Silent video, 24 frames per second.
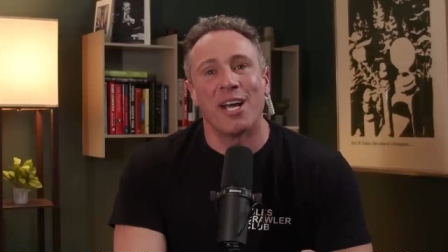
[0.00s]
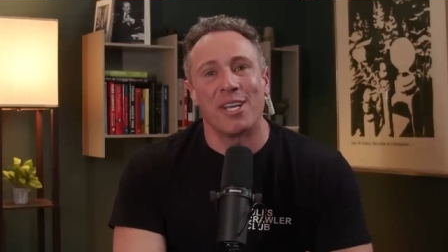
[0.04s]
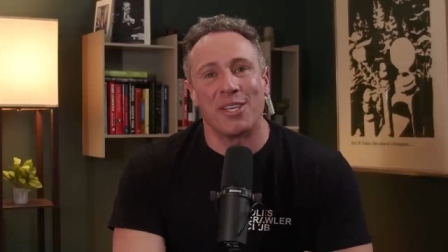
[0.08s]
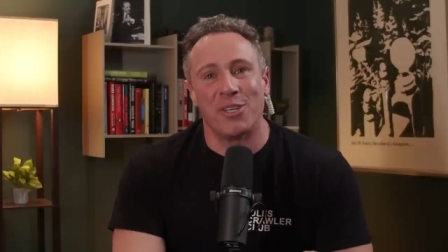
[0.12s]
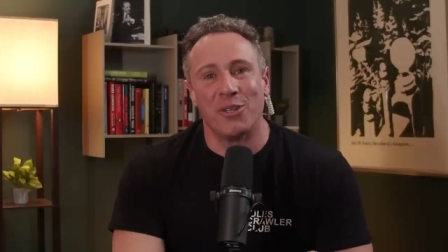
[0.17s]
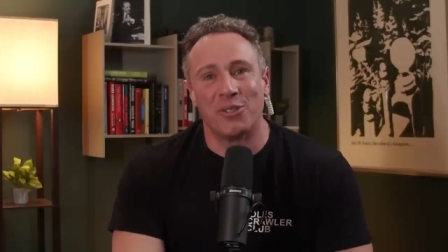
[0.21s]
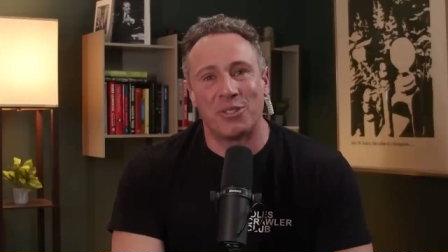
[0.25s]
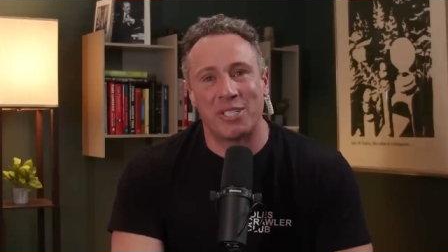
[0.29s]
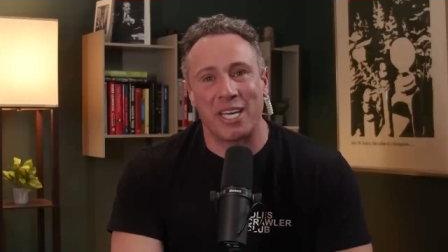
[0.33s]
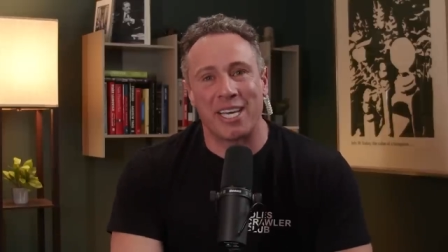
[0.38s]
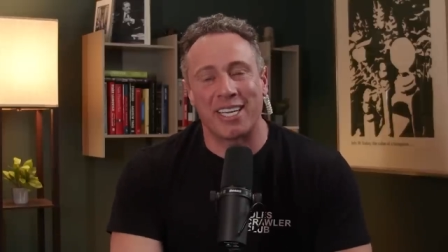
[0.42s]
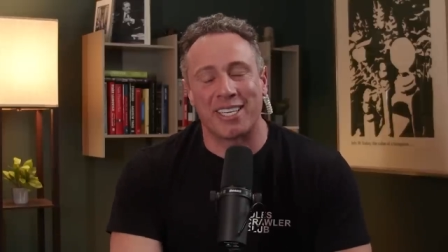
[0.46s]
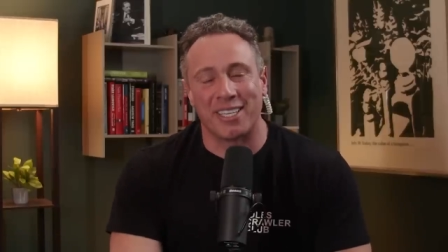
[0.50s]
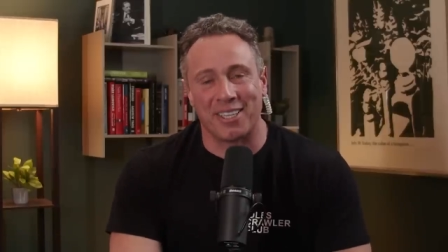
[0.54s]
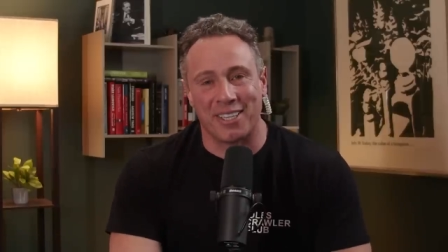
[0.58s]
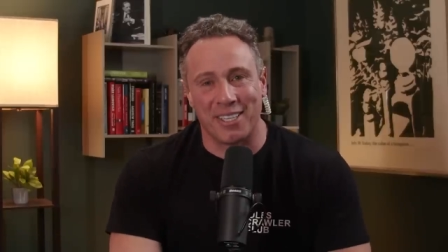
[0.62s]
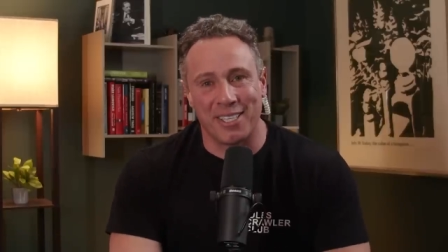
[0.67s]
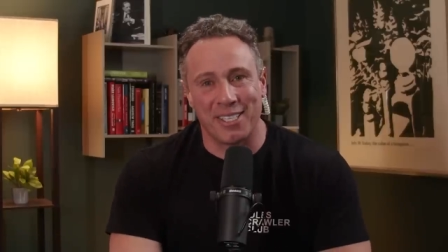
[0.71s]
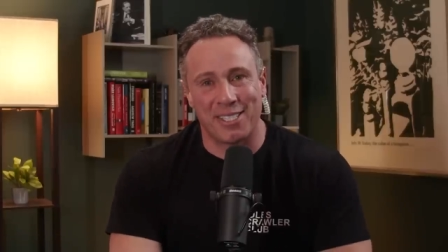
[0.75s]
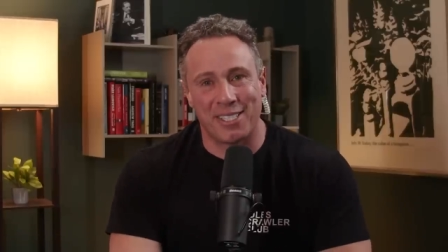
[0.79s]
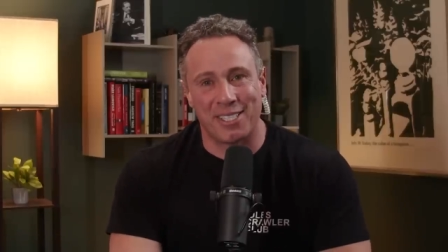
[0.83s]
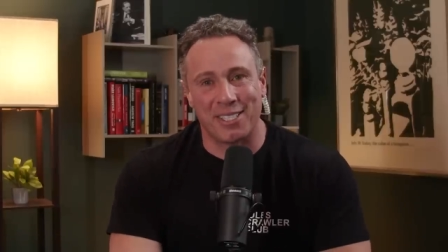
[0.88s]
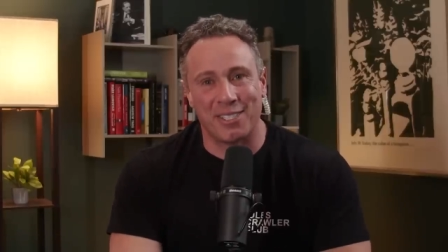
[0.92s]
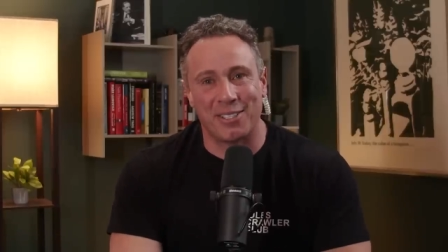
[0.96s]
you take a
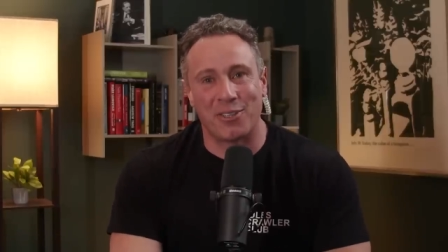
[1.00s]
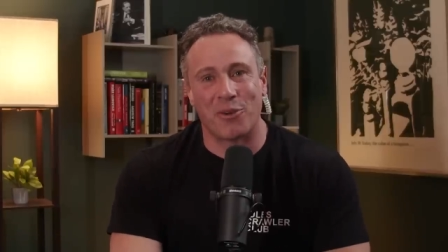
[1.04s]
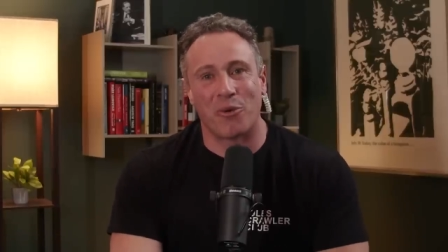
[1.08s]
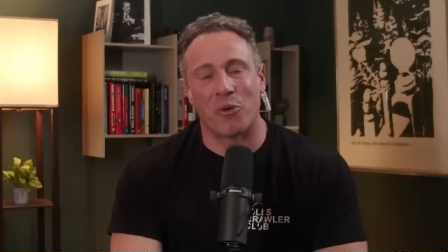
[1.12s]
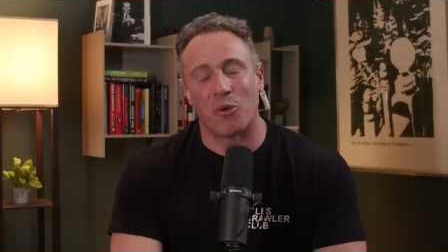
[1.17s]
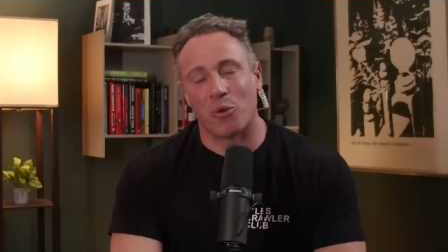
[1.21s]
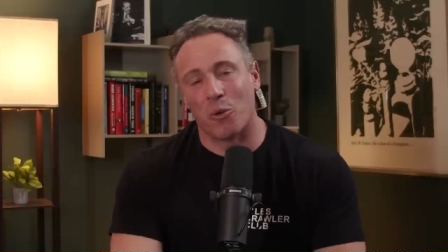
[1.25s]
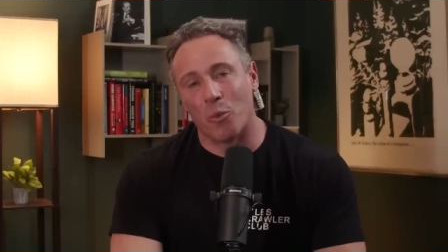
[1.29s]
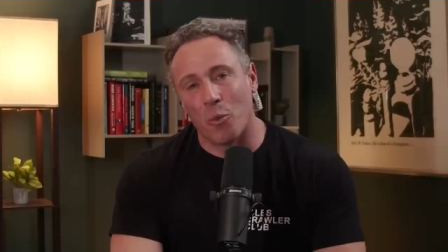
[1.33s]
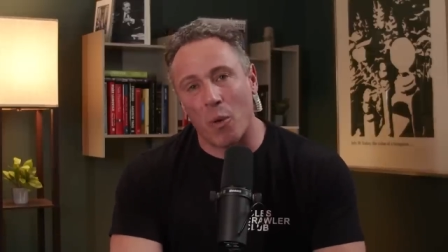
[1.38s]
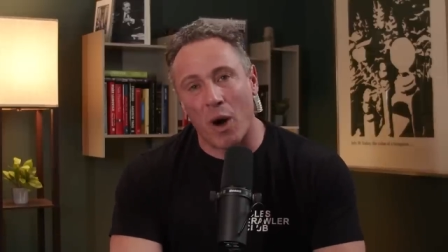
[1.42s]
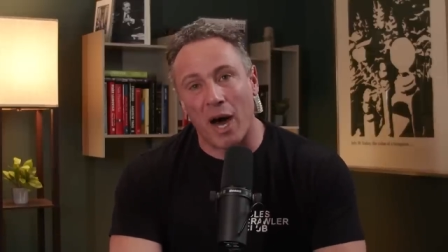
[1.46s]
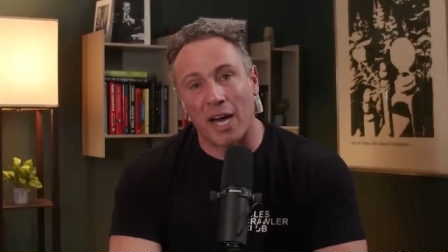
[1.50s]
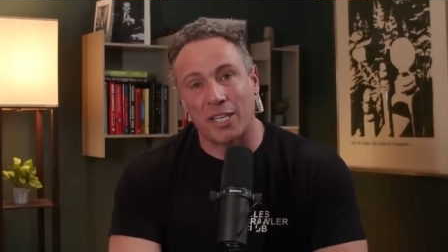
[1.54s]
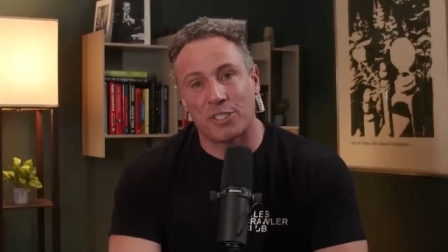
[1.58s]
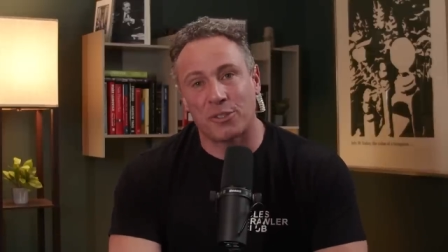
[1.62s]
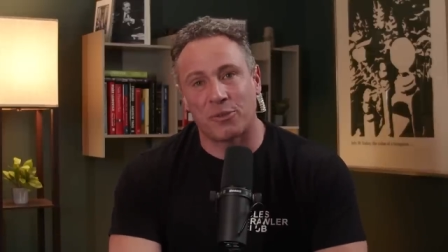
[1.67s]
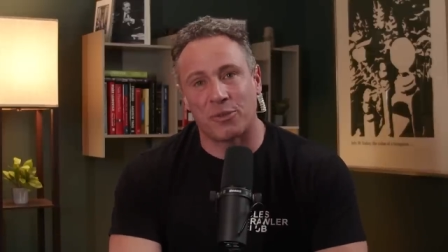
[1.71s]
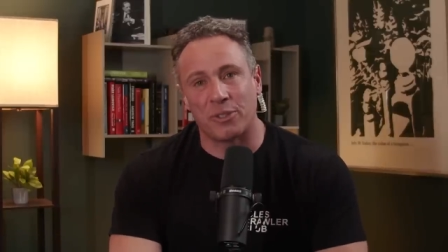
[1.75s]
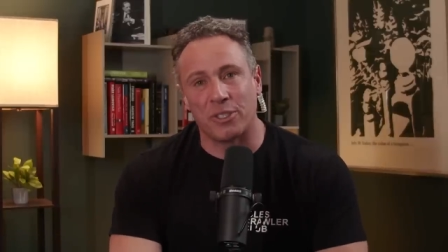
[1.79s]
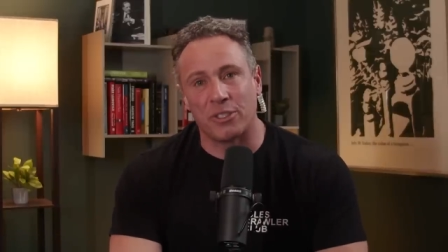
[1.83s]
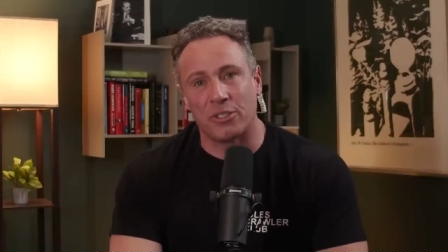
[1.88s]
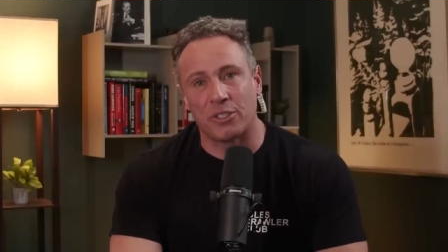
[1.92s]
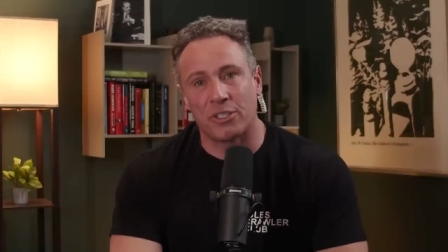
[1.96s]
listen or a watch
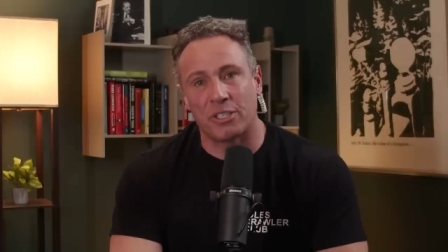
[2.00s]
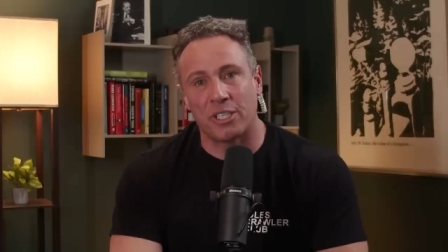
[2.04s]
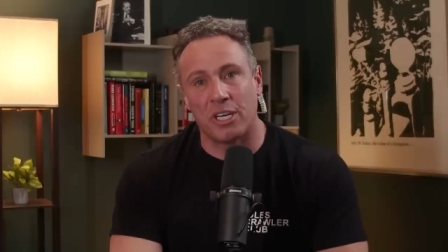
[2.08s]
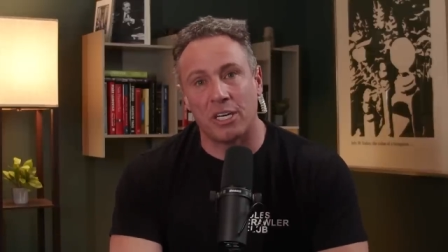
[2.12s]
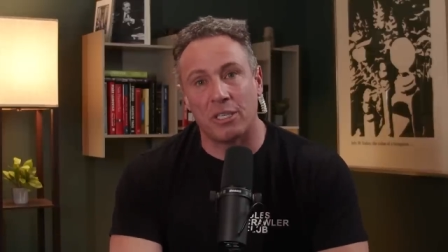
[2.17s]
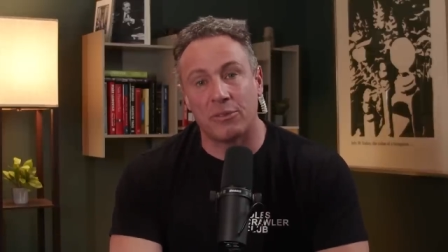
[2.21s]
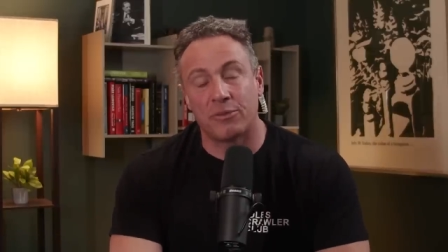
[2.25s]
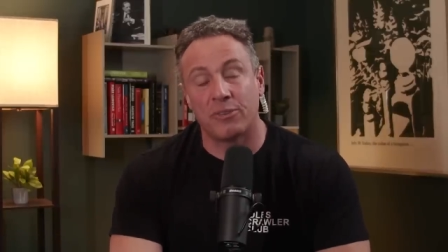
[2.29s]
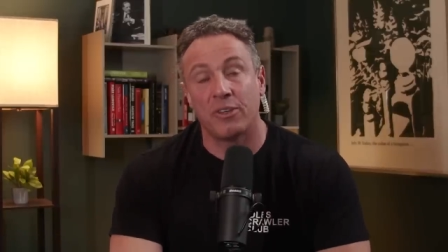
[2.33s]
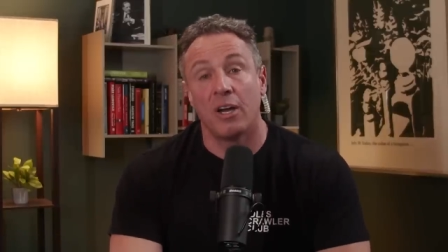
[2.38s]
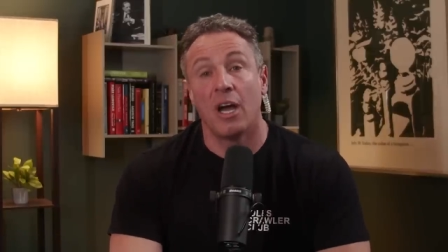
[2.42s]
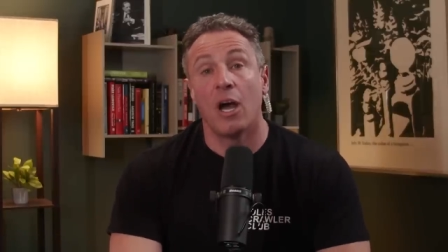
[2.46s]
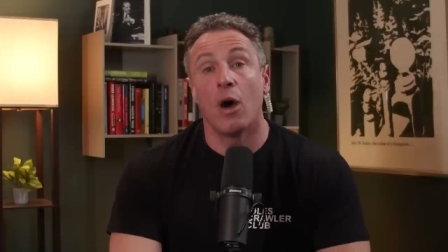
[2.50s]
for yourself.